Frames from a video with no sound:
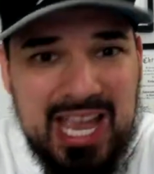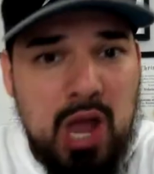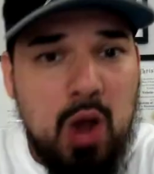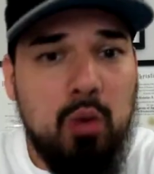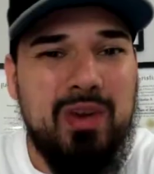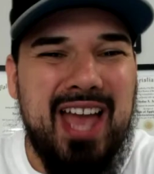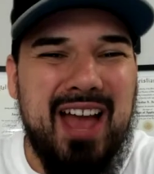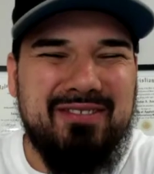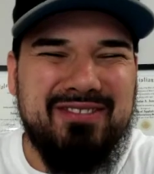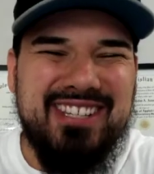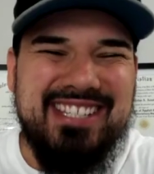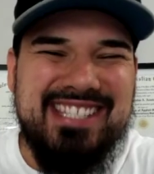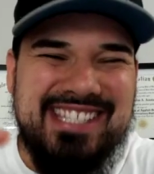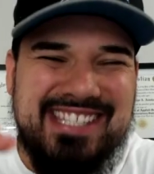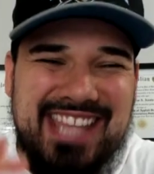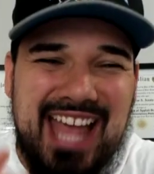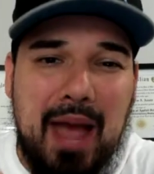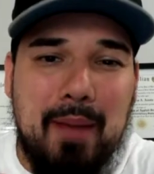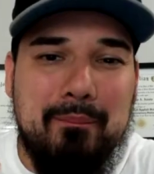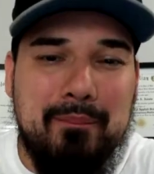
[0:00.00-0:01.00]
We have to
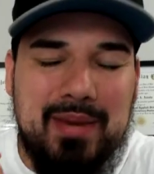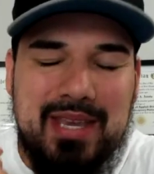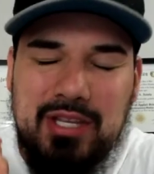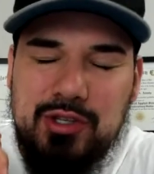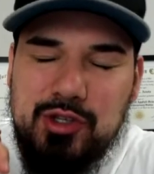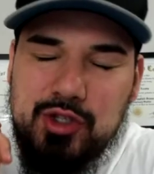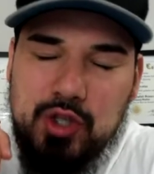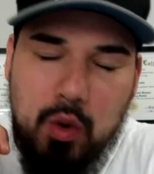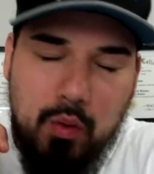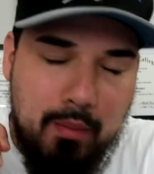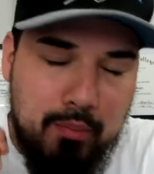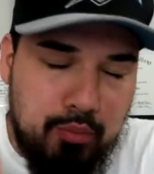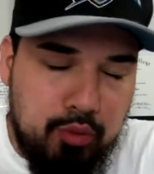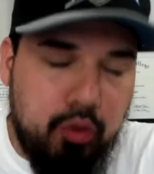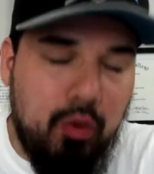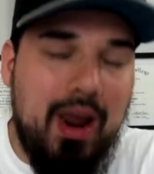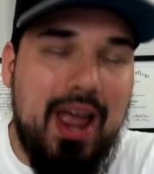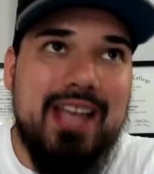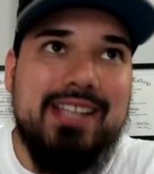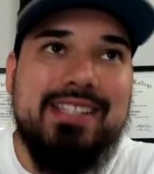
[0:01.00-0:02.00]
stop being so
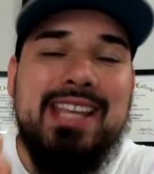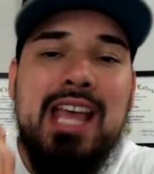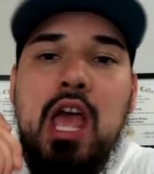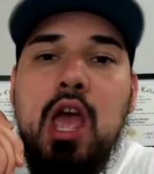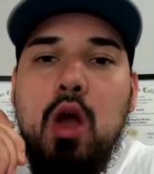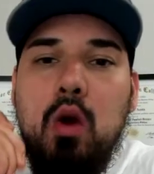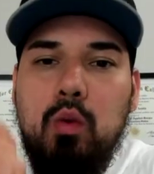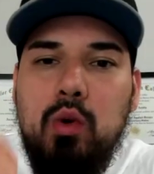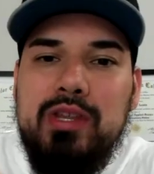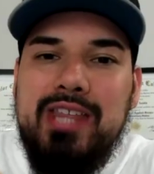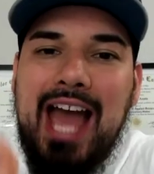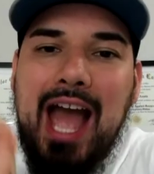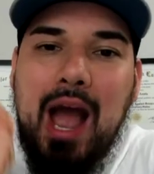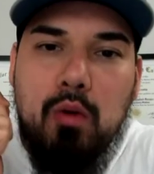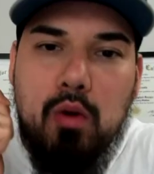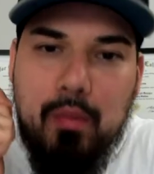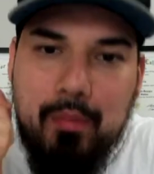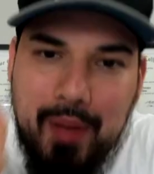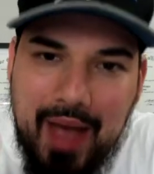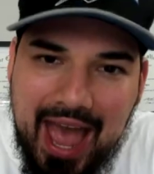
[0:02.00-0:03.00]
impressed with our
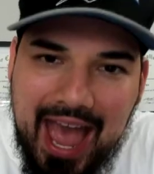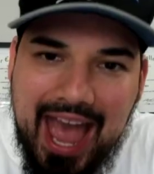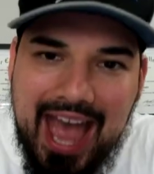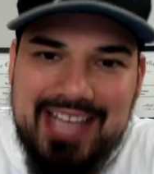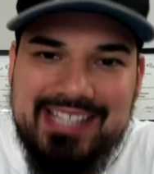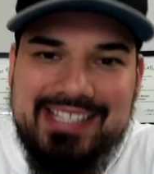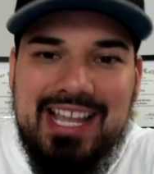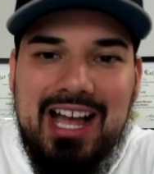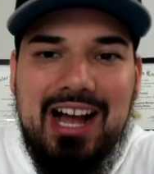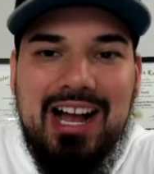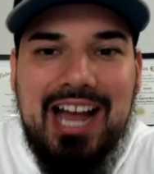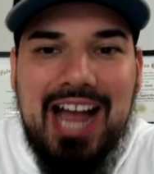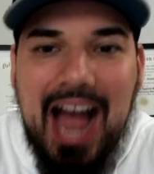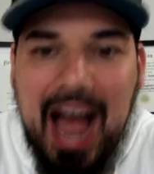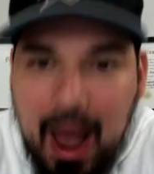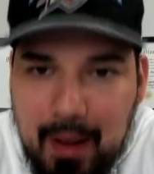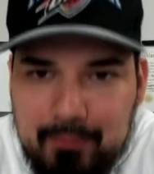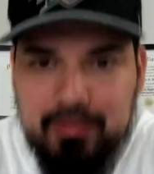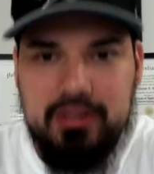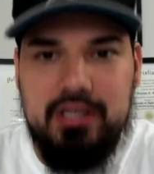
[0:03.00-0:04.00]
past
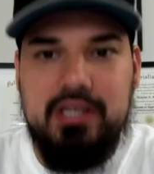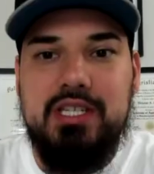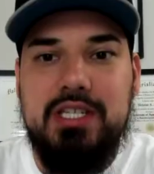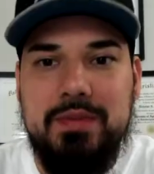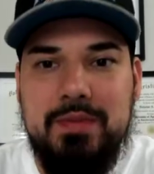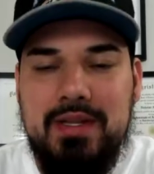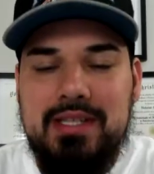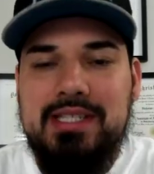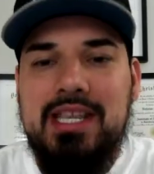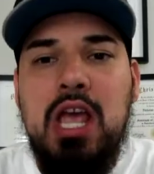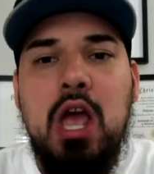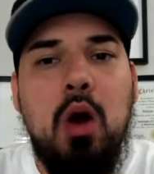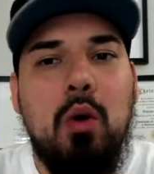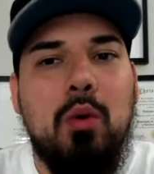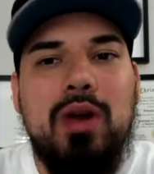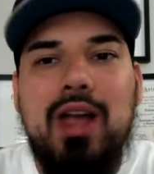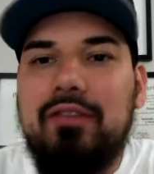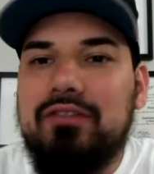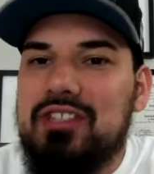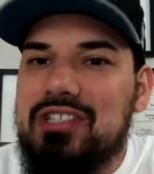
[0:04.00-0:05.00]
accomplishments. We
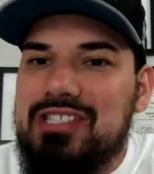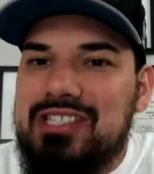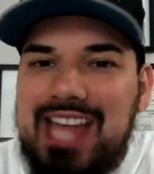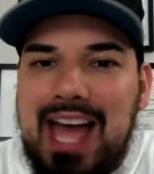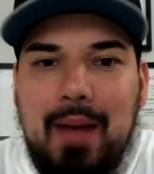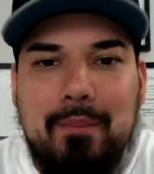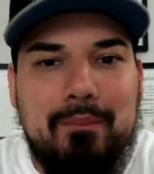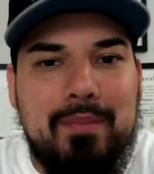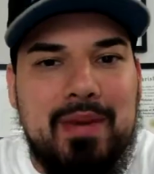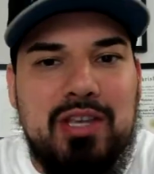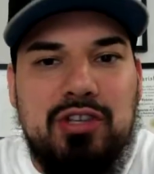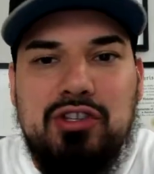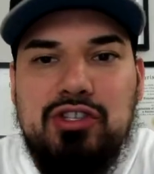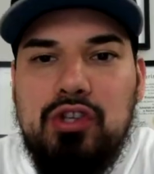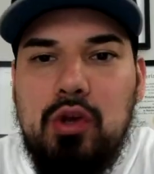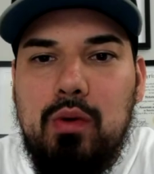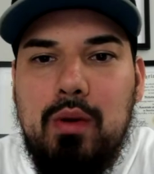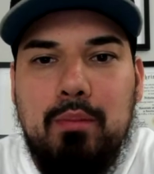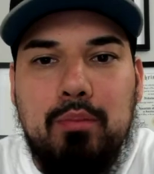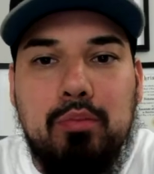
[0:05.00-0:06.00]
have to stop being
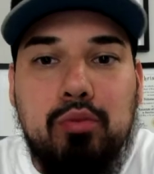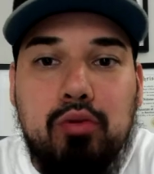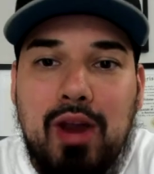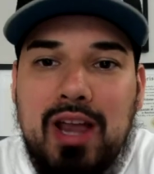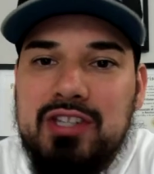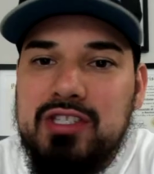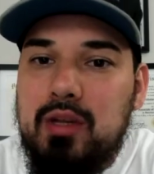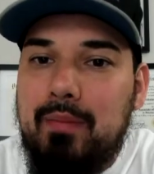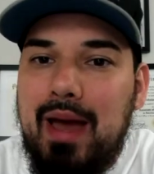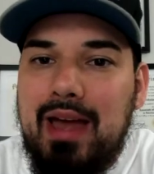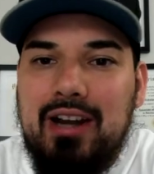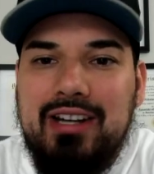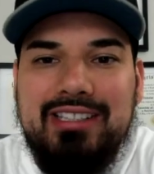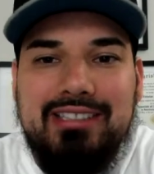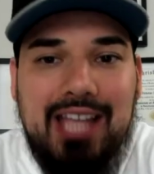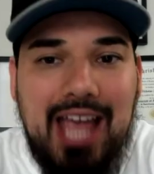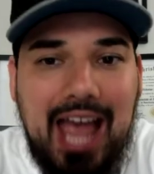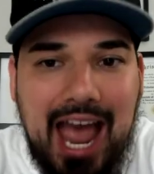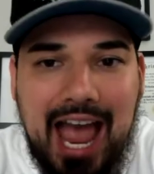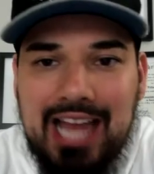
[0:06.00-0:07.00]
so impressed about our
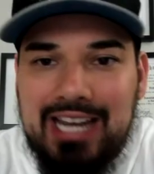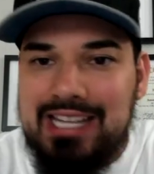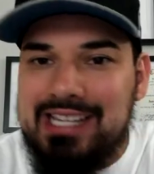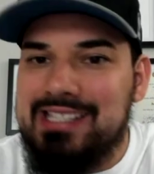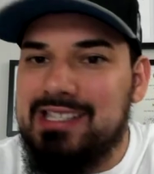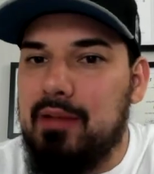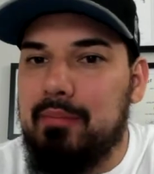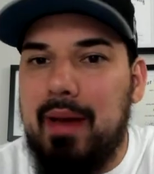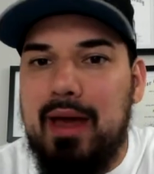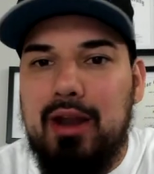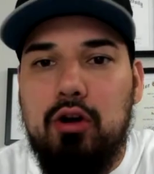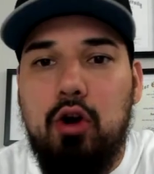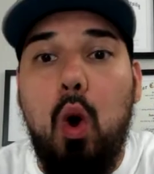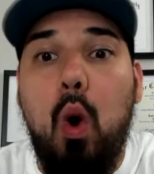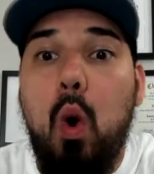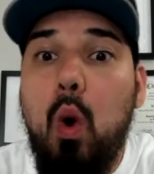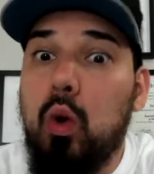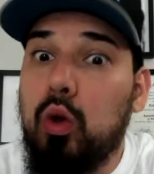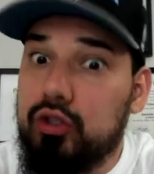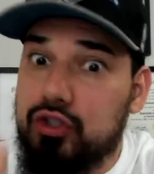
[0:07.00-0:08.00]
talents, about our
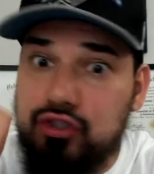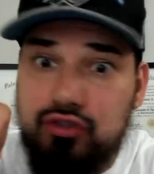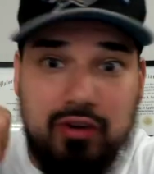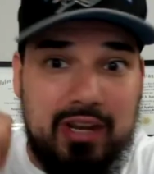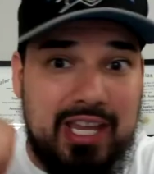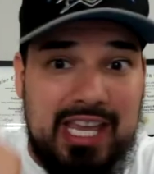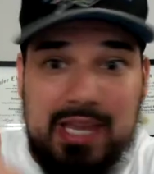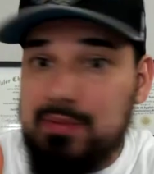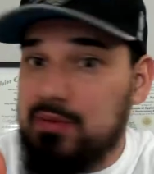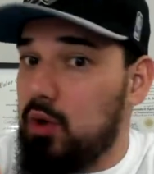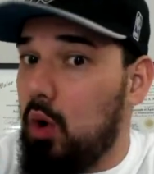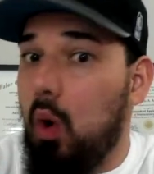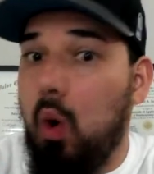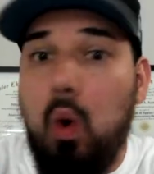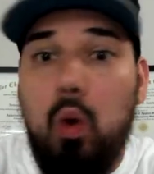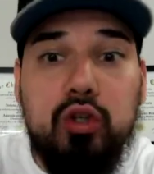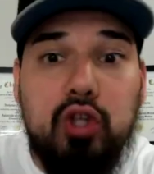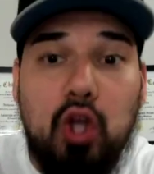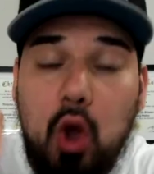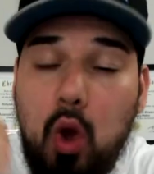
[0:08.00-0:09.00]
old dreams,
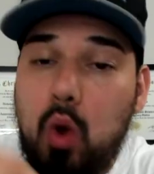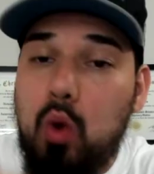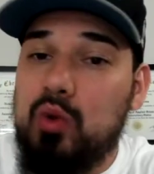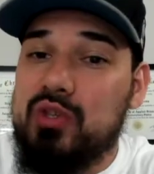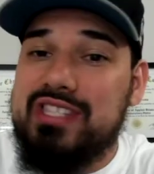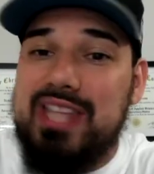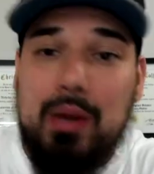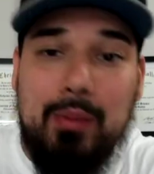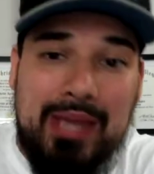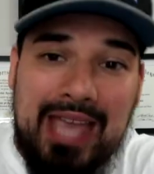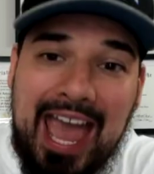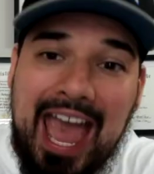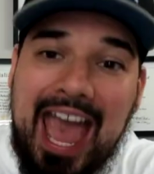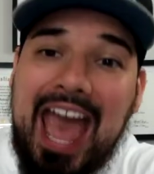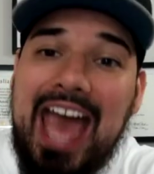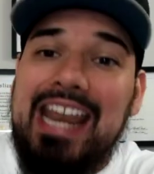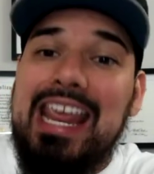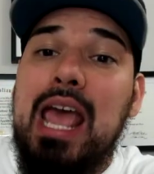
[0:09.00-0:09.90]
old goals that we had